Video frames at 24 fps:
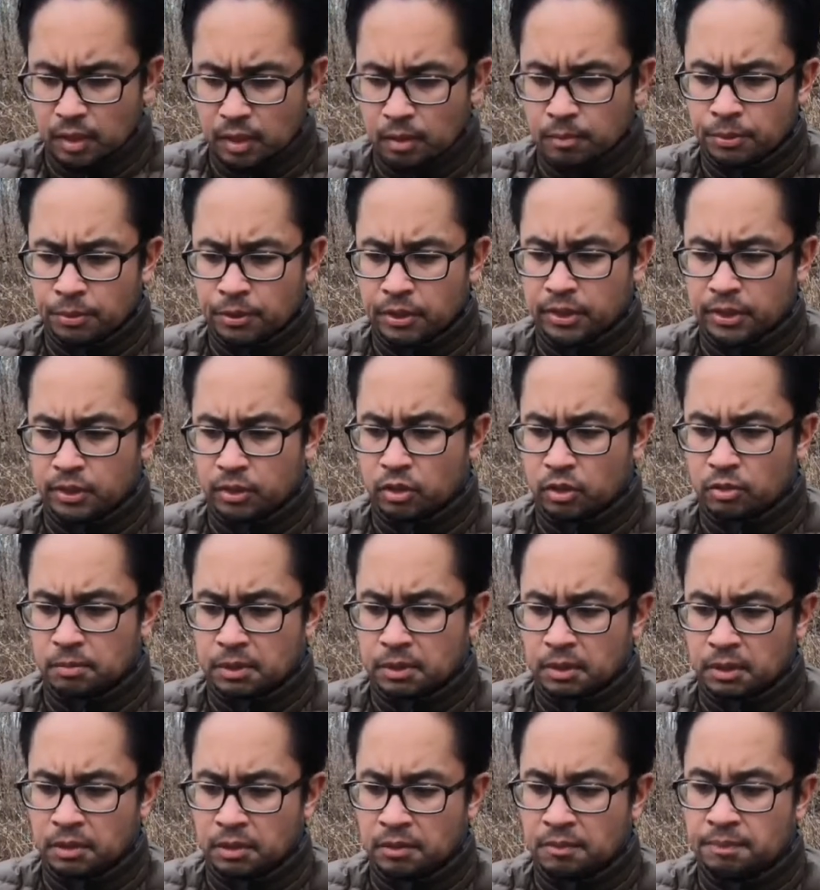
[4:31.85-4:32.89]
Pretty
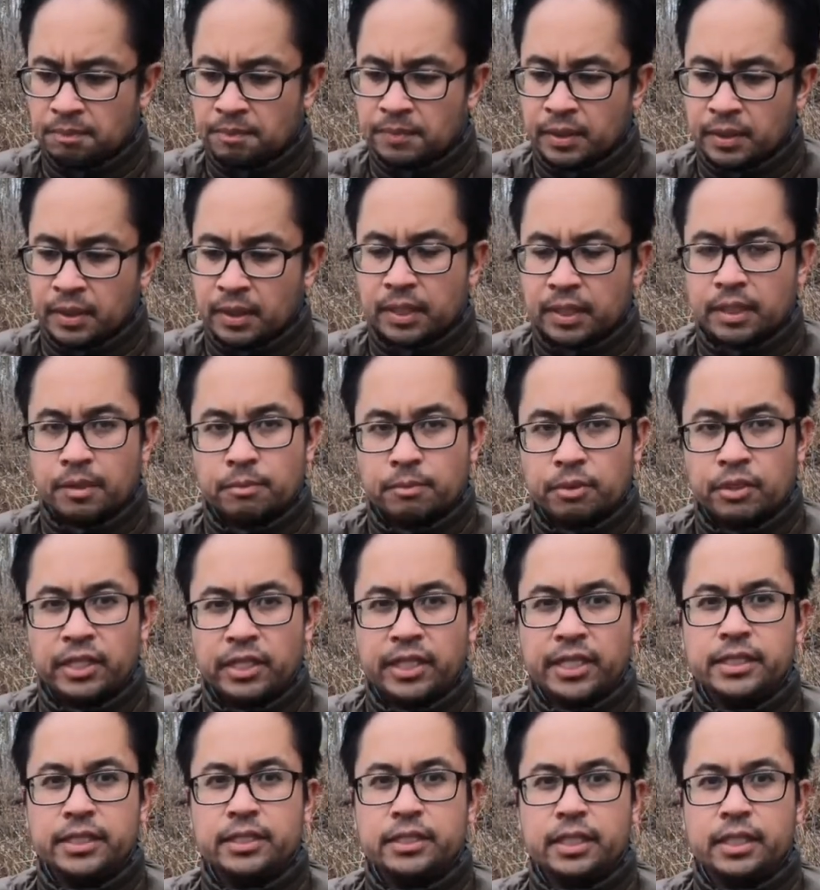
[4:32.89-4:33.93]
durable, pretty
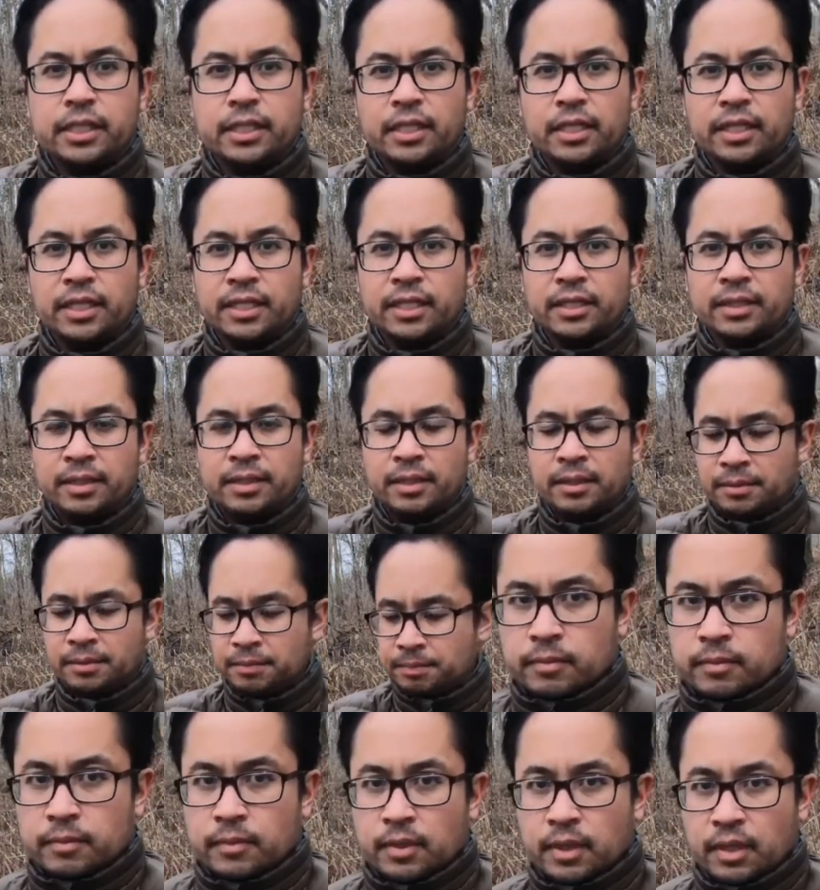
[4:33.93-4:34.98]
easy to clean.
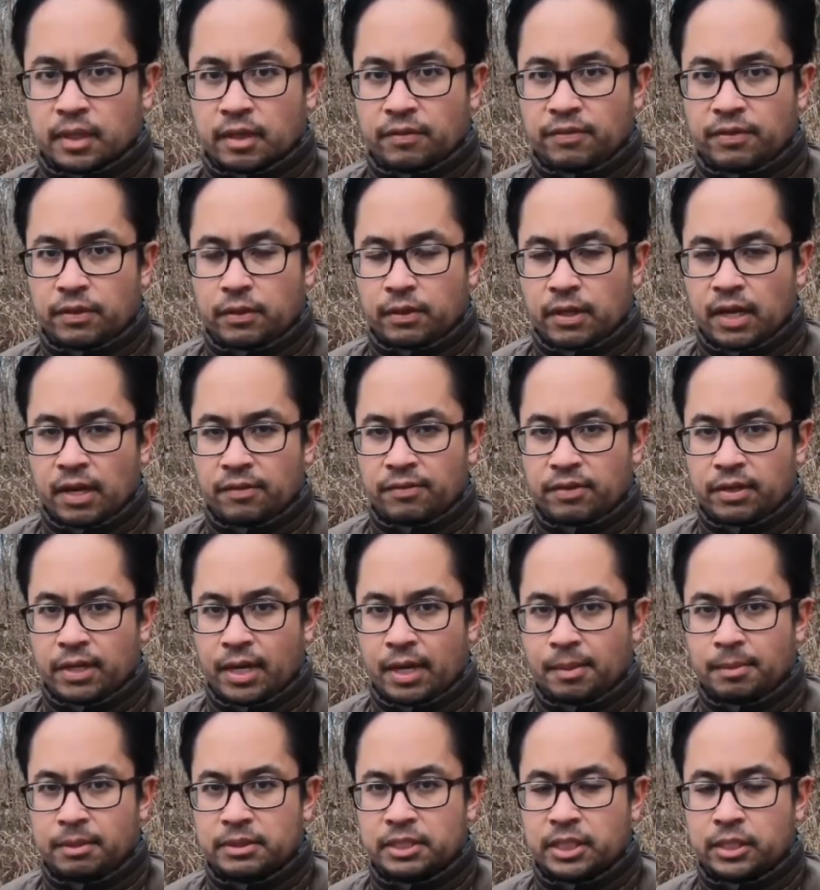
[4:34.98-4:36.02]
If you don't have an
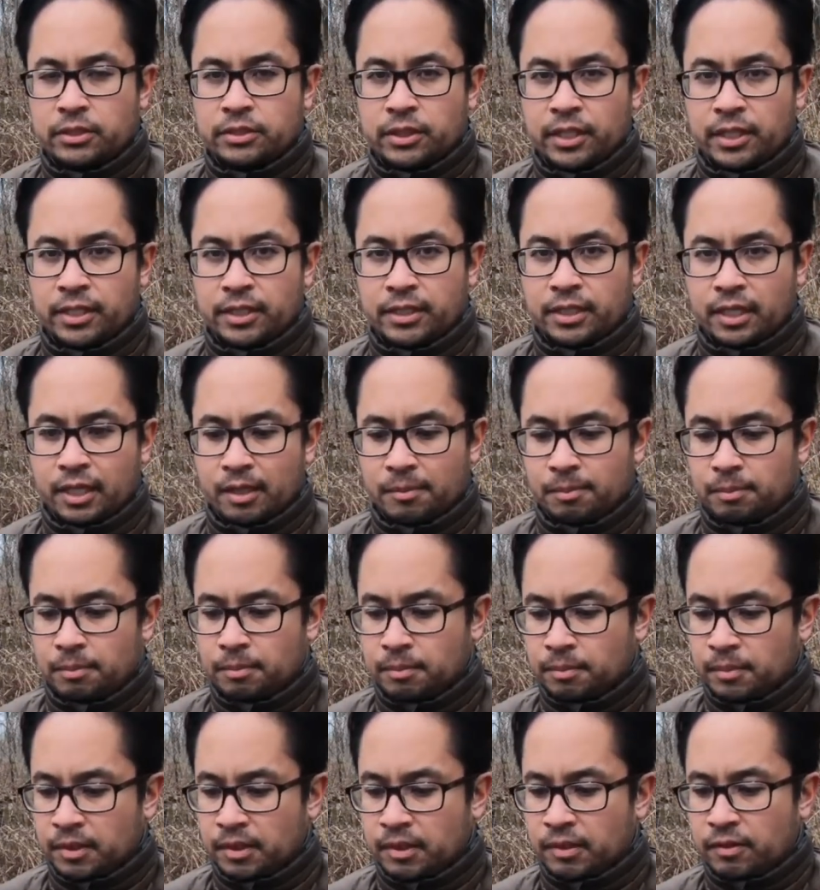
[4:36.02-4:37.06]
MSR Titan cup,
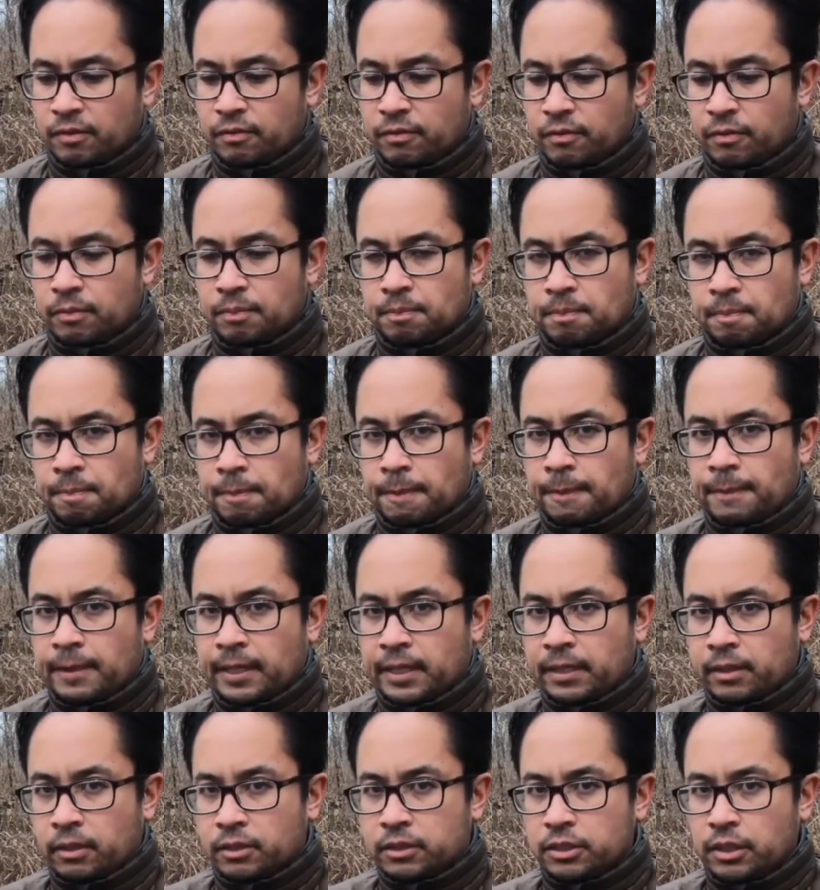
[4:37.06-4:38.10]
you
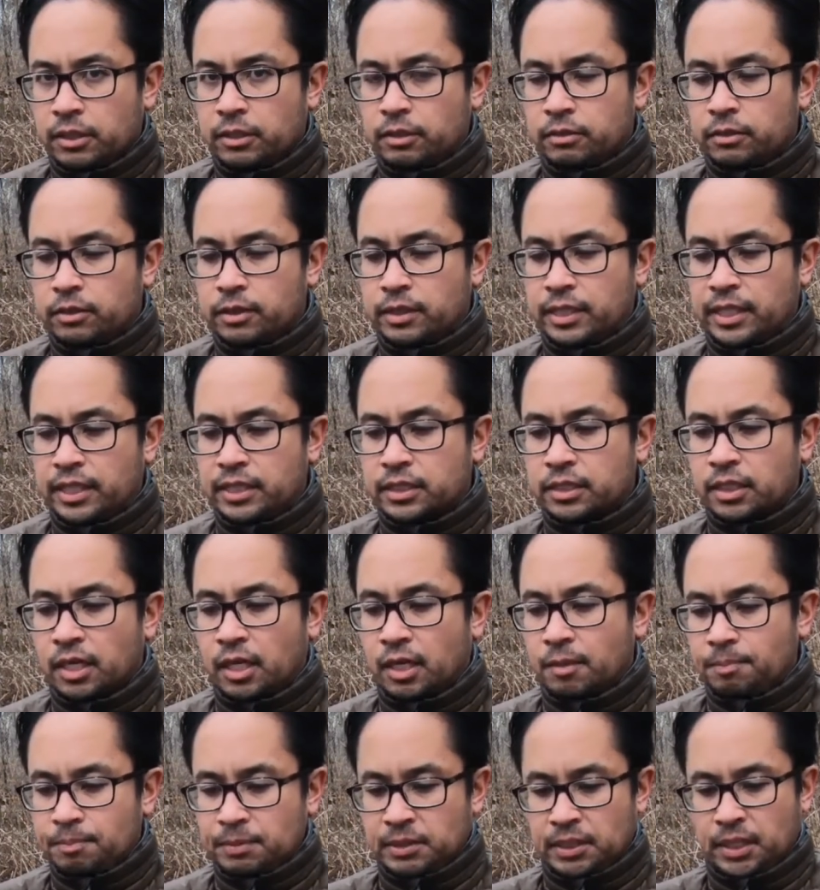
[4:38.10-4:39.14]
can also use these
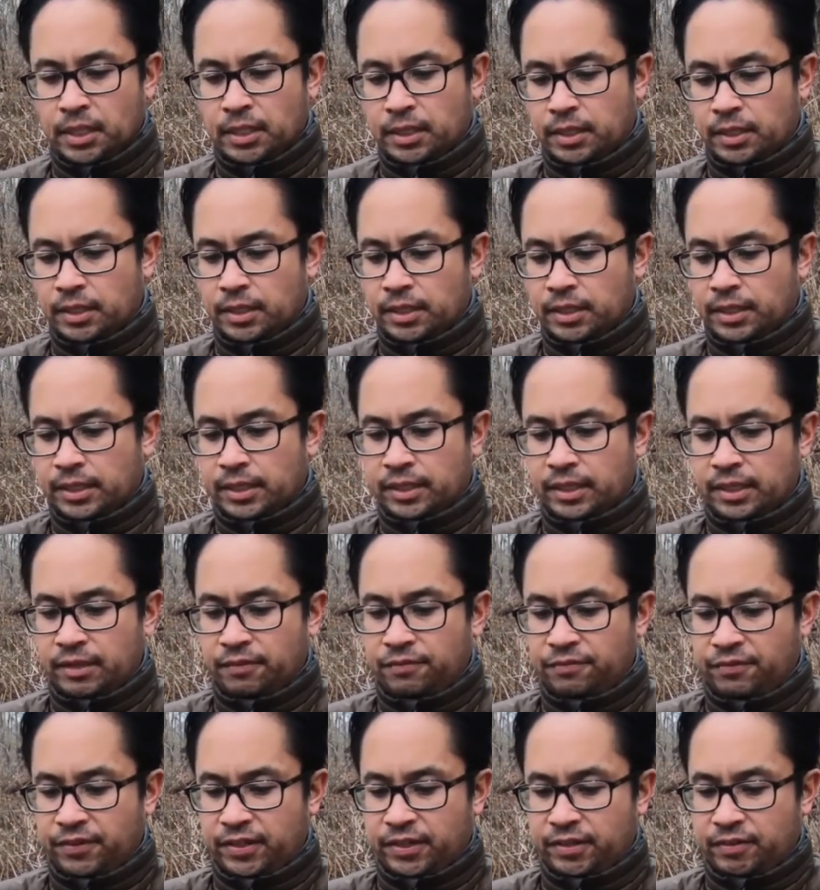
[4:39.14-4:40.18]
cups, and they
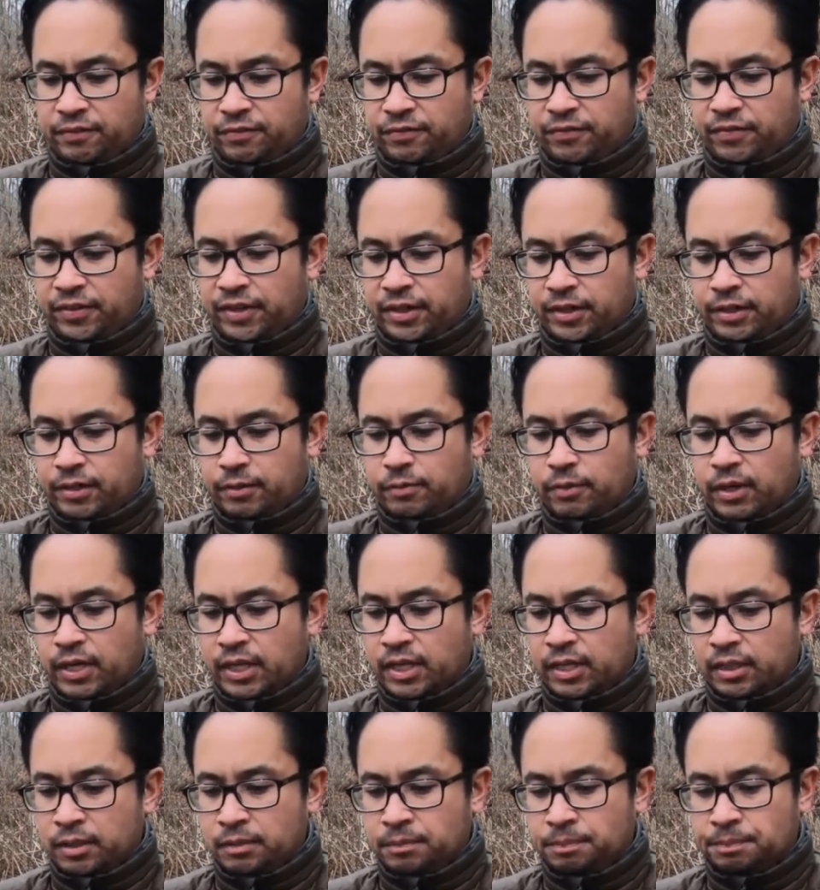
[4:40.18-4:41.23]
fit fairly
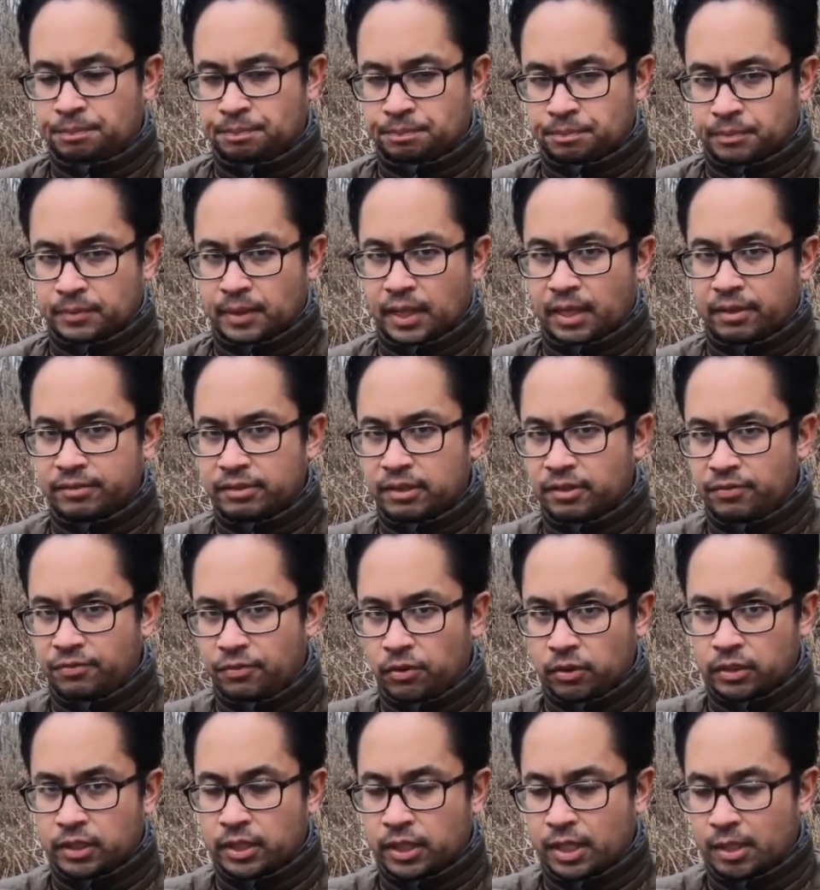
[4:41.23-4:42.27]
well if you
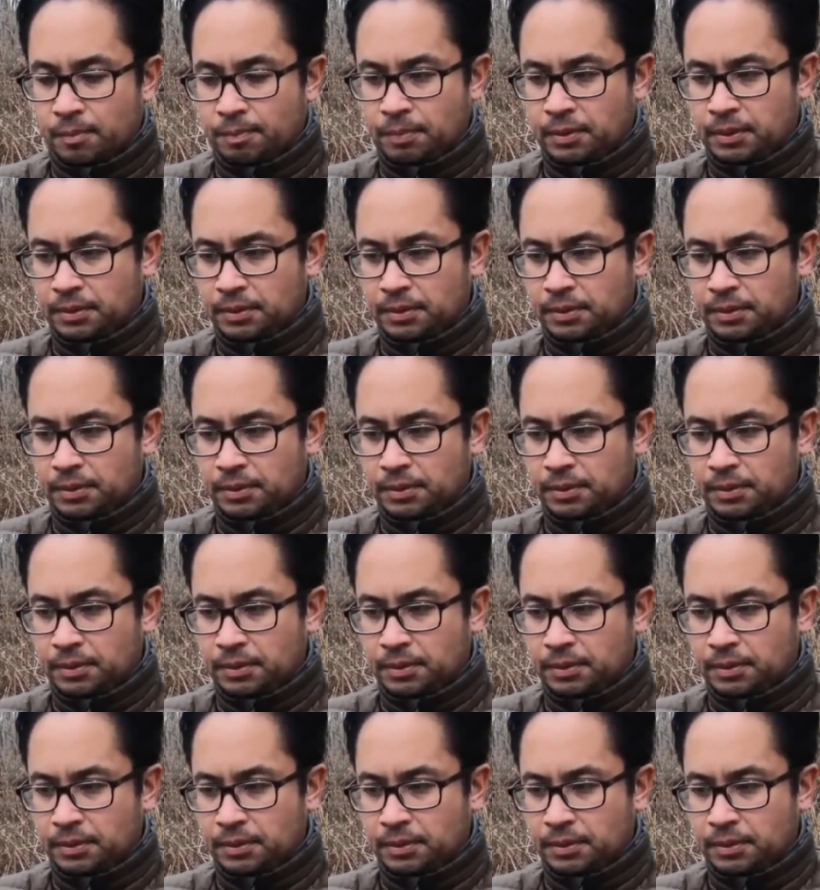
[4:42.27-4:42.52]
fold it up.